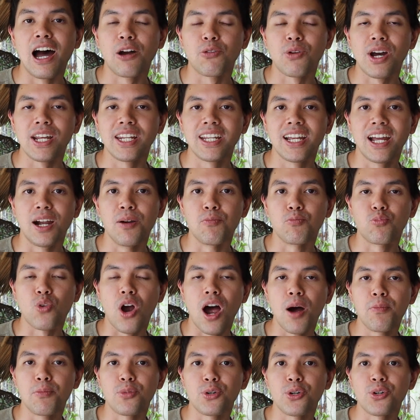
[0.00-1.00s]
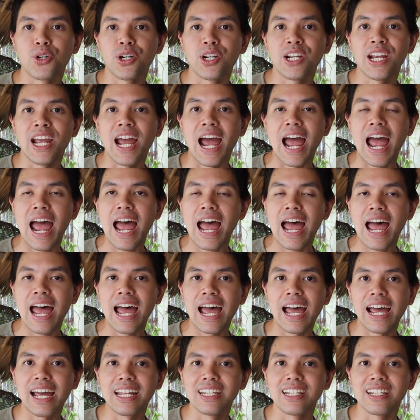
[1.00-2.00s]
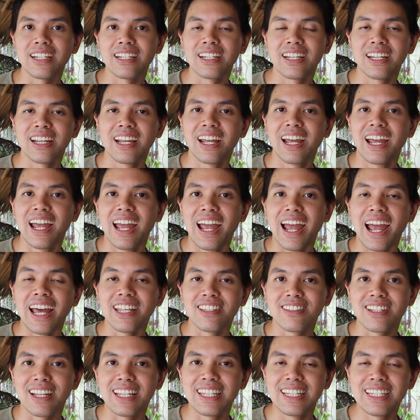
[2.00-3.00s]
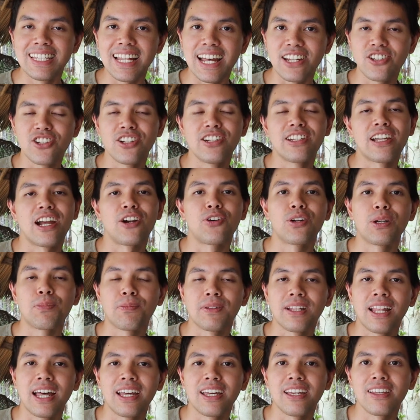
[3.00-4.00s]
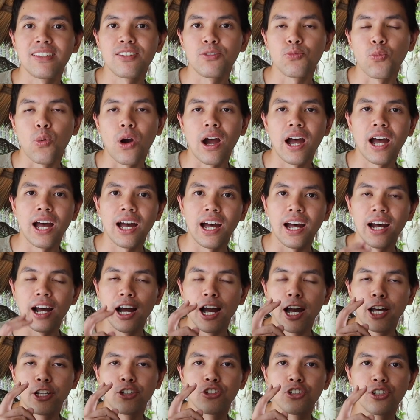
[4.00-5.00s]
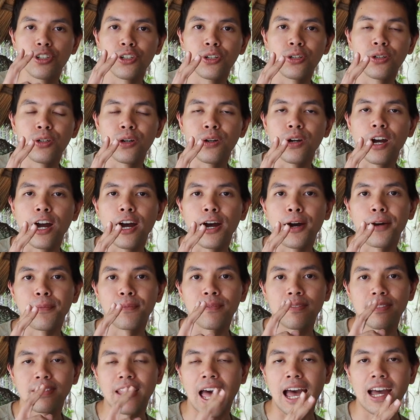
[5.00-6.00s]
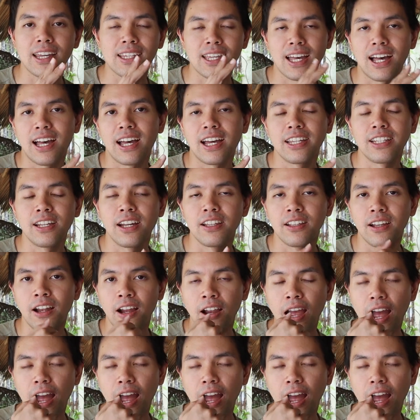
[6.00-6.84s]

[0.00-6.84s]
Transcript: right here in Pranburi, and it's a legendary place where two Tayai,